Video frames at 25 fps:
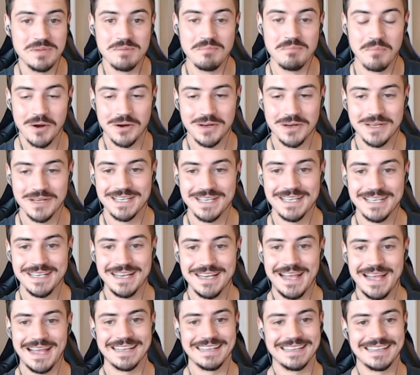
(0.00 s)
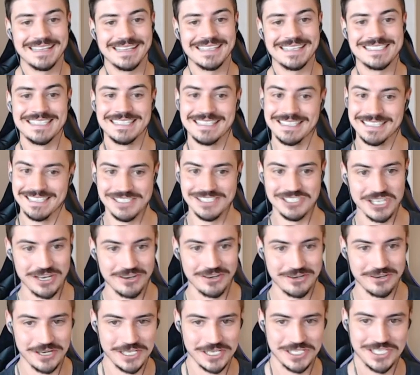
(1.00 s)
marketing and LinkedIn lead
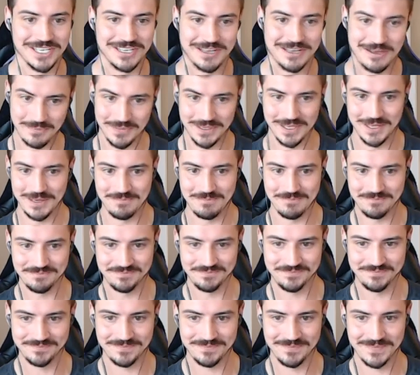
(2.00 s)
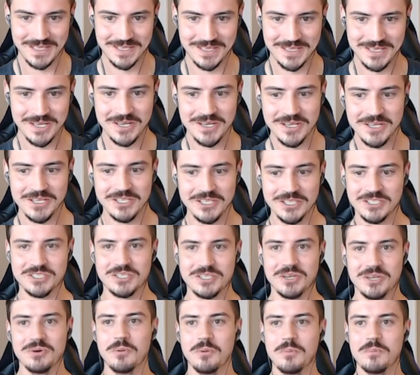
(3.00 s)
generation company.
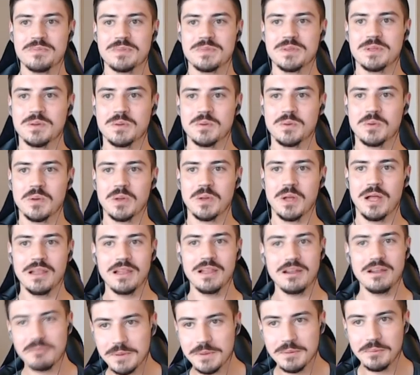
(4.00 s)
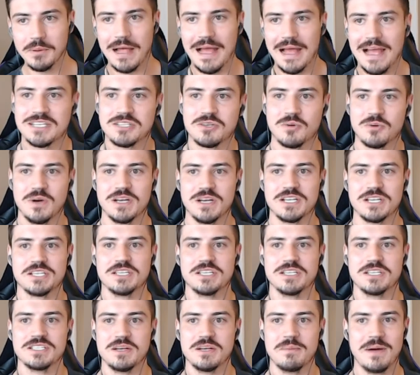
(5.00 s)
So a lot of people ask
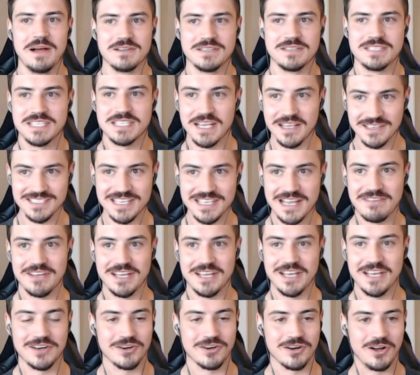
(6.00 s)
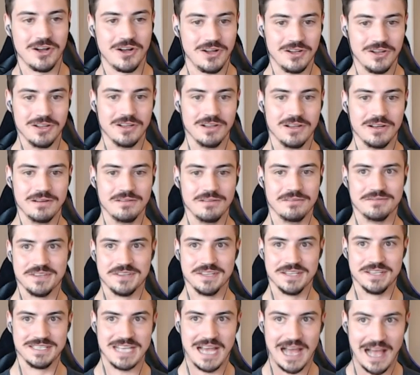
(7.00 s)
questions about Sales Navigator all of
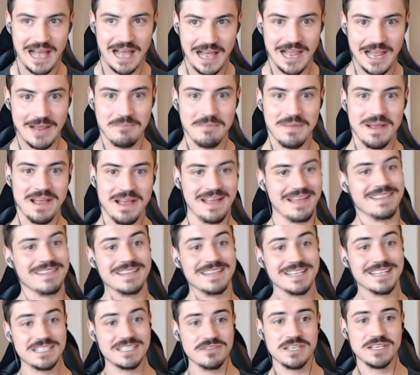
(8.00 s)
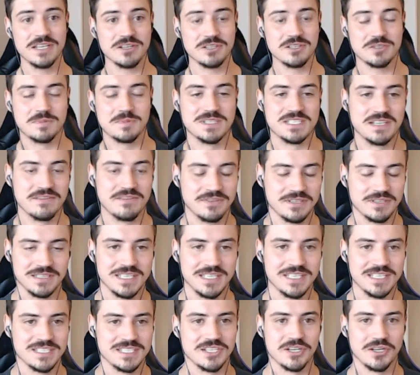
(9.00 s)
the time. And this video specifically
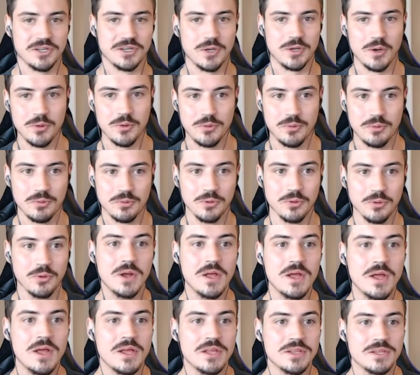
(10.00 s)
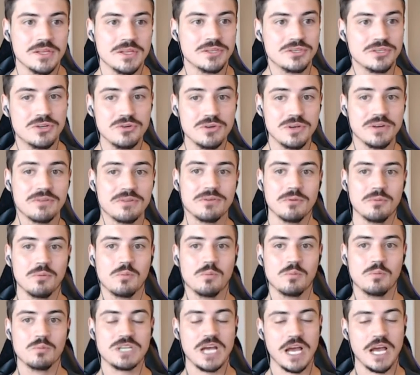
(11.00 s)
is going to go through the two different
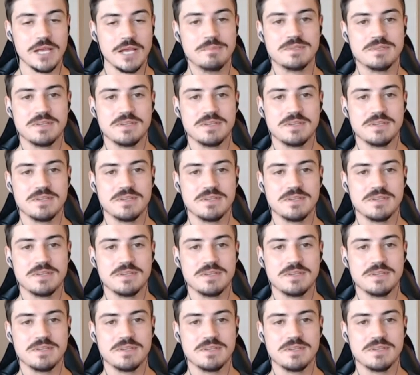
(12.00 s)
types